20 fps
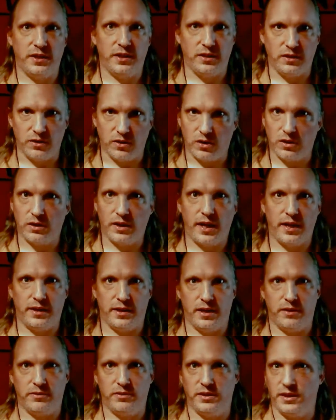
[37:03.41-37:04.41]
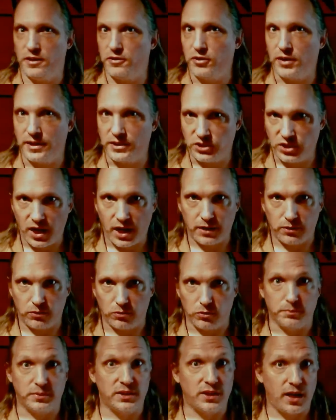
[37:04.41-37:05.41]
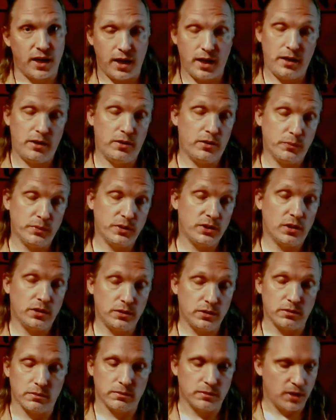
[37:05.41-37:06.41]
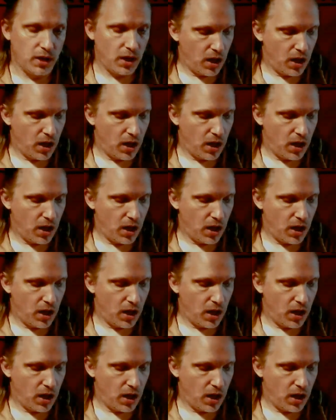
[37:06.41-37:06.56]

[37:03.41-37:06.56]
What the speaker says: and y'all hang out in internet chat groups. I don't know what y'all do.